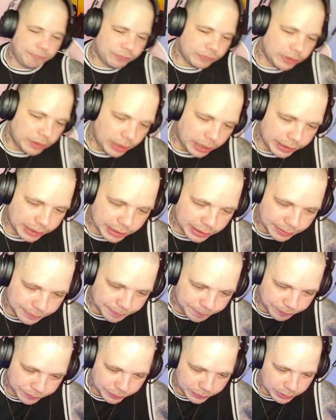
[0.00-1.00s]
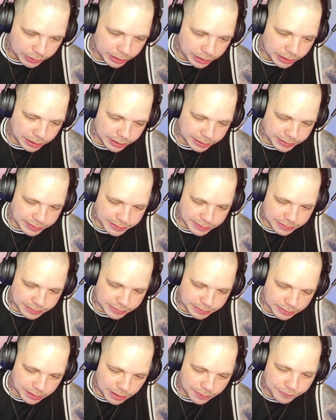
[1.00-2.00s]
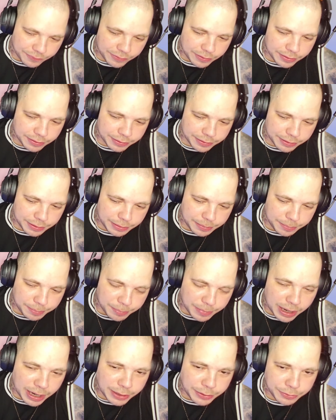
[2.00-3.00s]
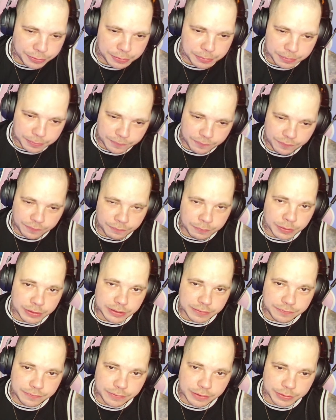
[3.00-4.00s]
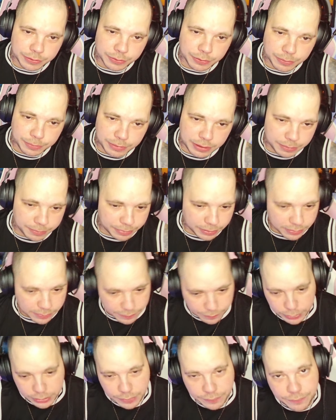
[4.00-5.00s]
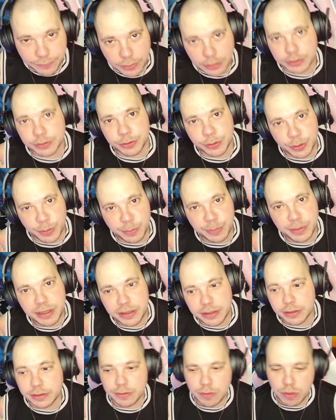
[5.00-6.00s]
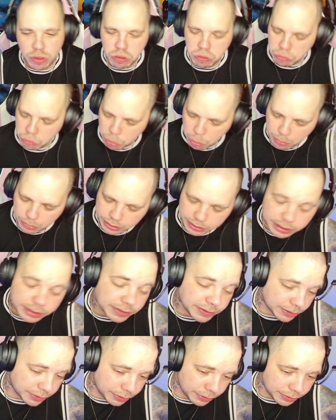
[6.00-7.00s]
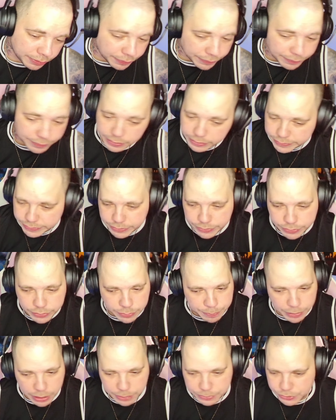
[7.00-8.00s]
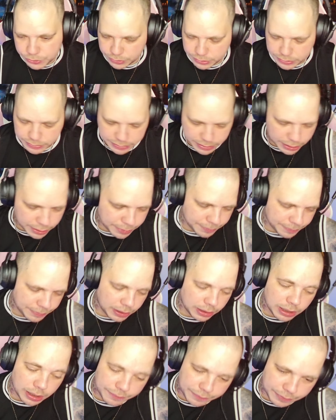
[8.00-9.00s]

Again, it's a very minor, what the fuck do you mean? But what the fuck do you mean? He's good. Props to this guy. I love him.